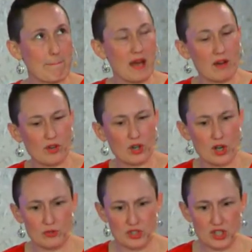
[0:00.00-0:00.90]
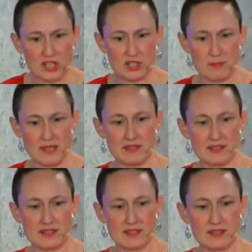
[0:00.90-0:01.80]
of our own
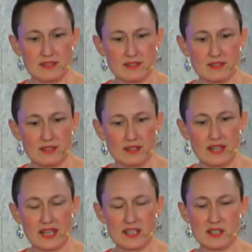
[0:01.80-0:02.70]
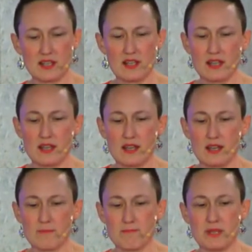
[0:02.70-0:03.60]
judgments that is
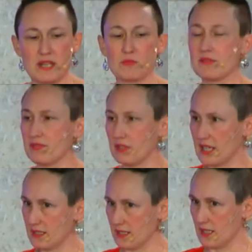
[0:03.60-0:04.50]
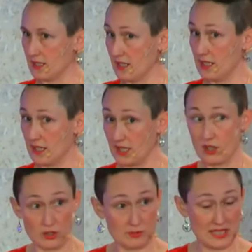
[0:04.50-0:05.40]
being reflected in
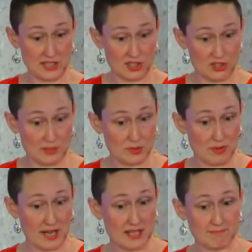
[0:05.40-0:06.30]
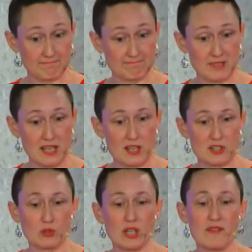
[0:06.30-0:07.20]
our relationships, right?
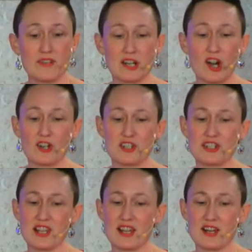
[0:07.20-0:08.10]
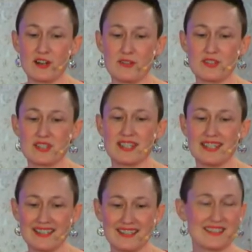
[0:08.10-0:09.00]
So loving ourselves
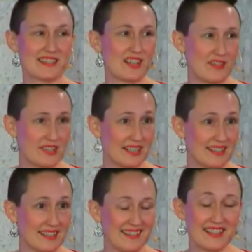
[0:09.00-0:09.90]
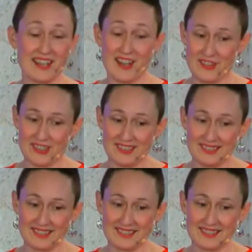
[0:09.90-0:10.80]
is loving the other,
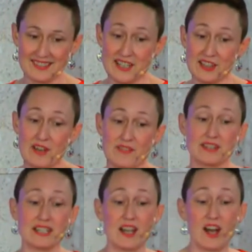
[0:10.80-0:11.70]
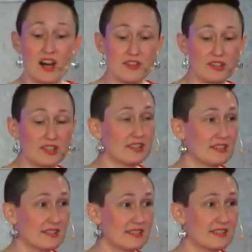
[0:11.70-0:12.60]
and loving the other
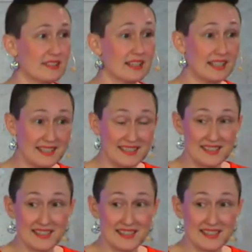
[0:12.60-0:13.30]
is